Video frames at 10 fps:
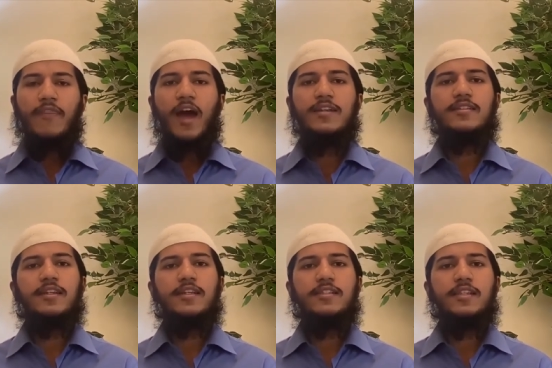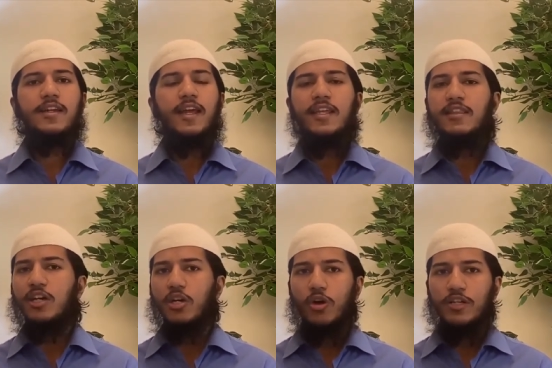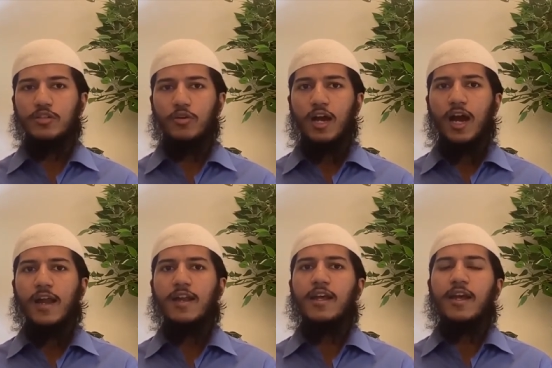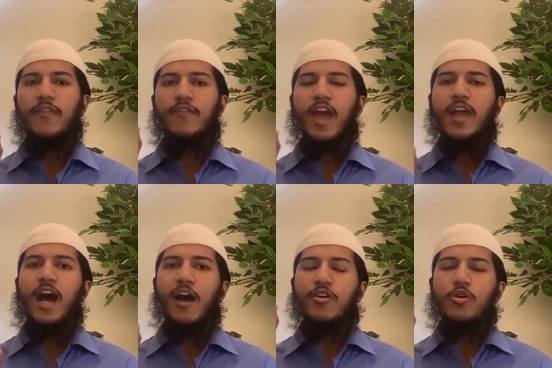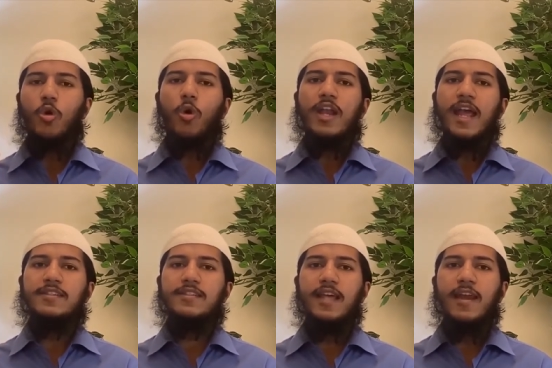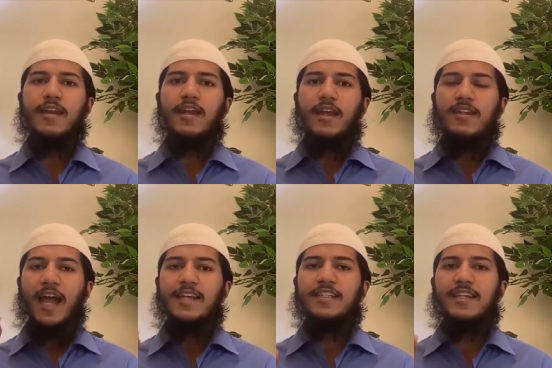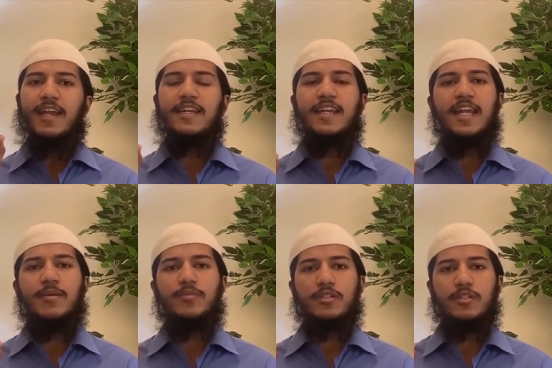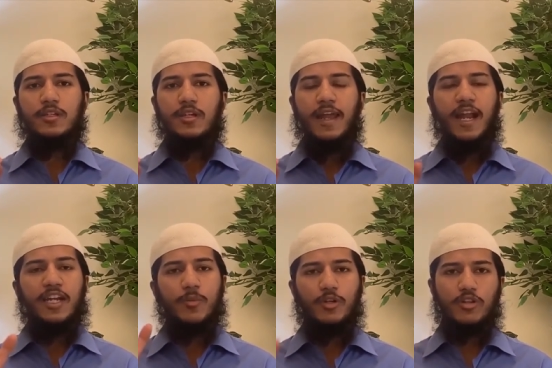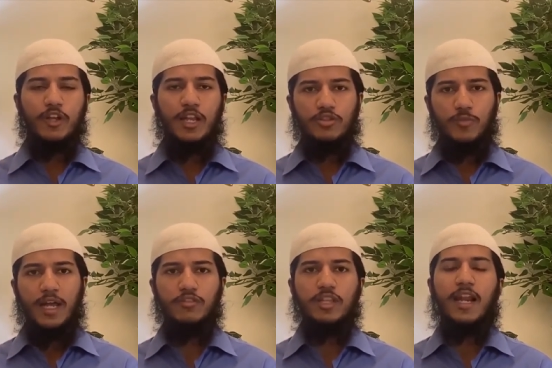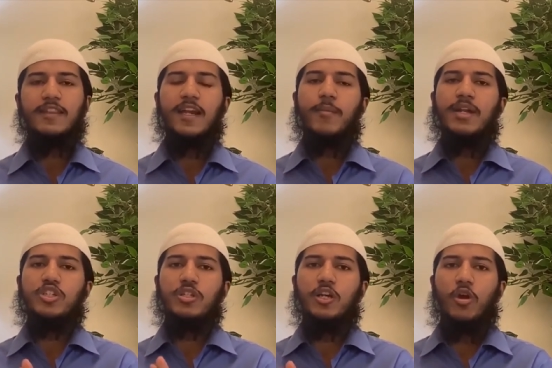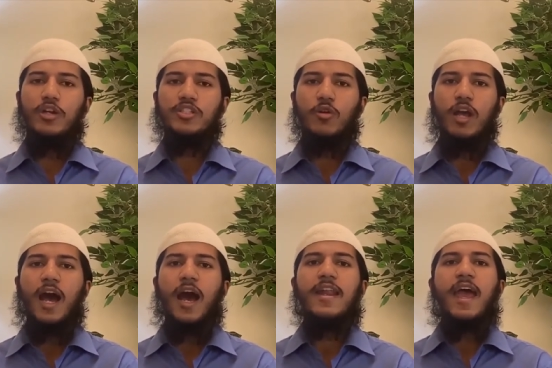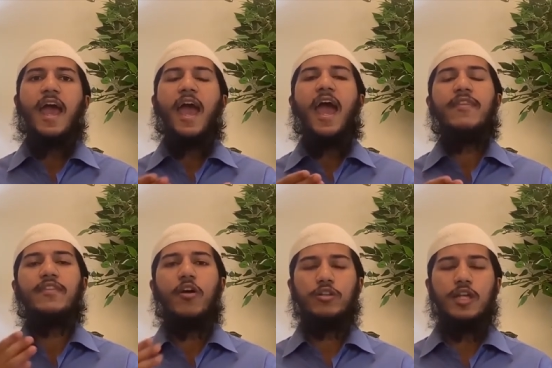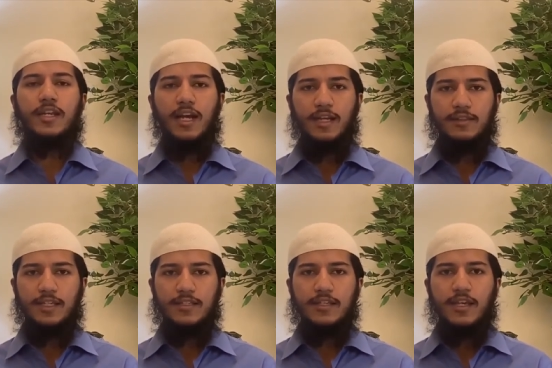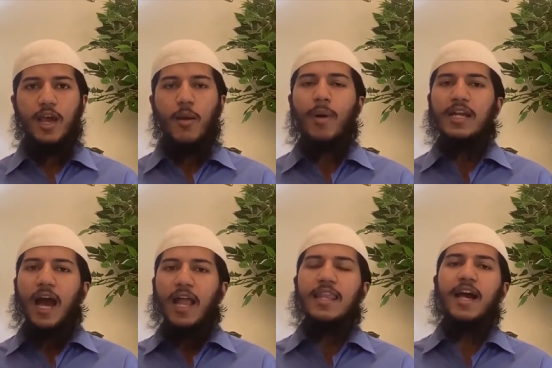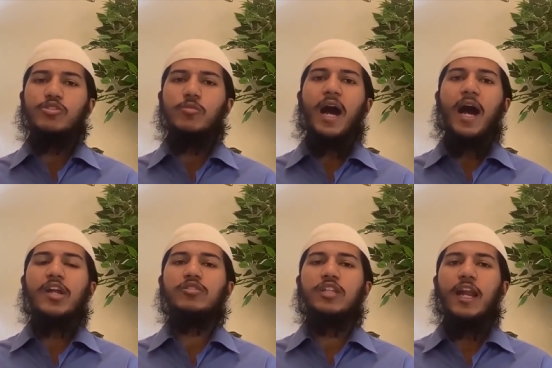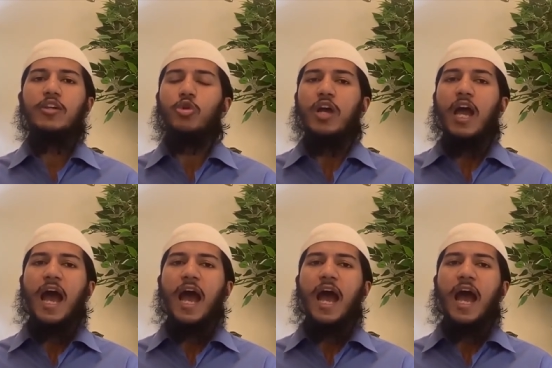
That's the reason in the glorious Quran, there are no less than 99 names and attributes of Allah subhanahu wa ta'ala that are mentioned in the glorious Quran and in the authentic hadith. But Allah subhanahu wa ta'ala took